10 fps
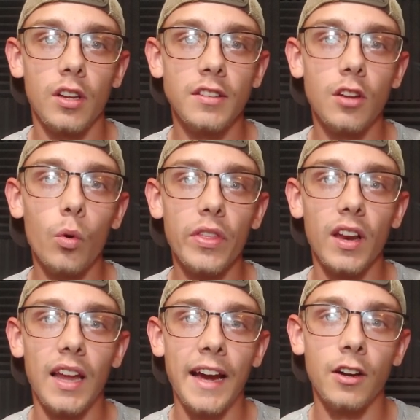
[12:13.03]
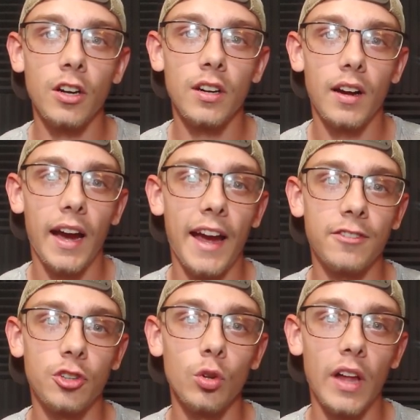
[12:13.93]
Let's go with a lighter. I
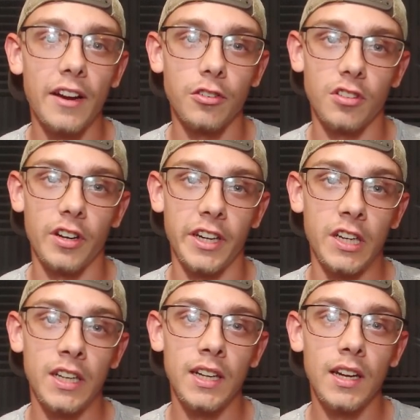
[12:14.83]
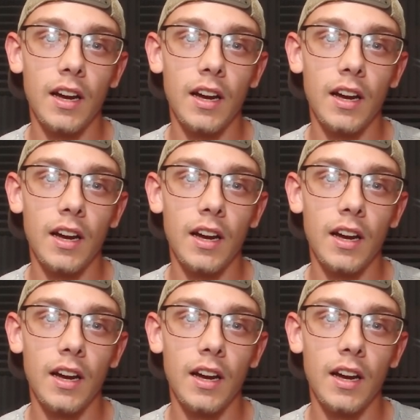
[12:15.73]
have 2 lighters on here.